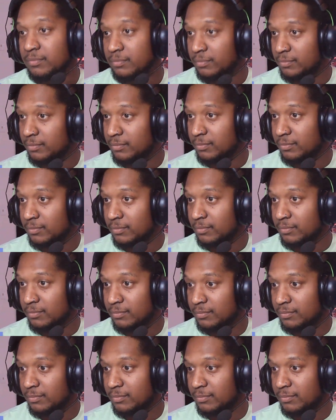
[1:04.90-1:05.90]

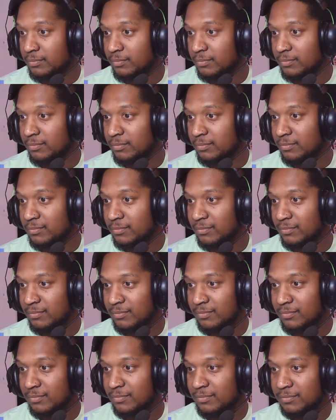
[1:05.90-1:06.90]

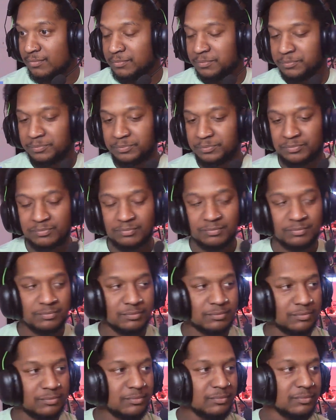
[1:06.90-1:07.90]

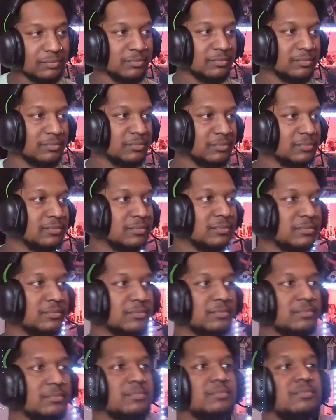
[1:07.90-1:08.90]

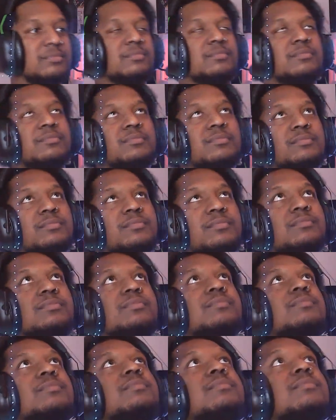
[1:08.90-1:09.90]

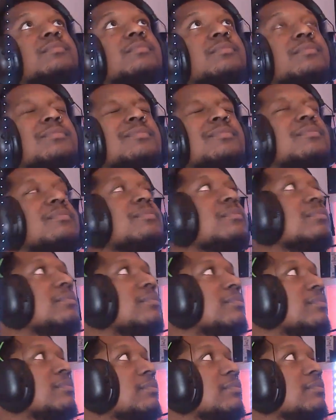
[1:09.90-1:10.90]

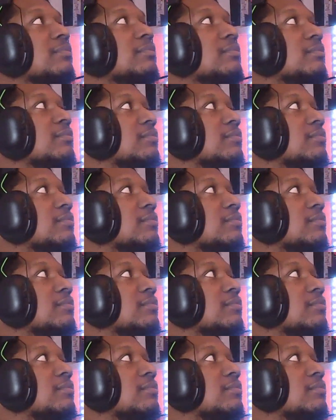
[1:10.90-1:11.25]
[no speech]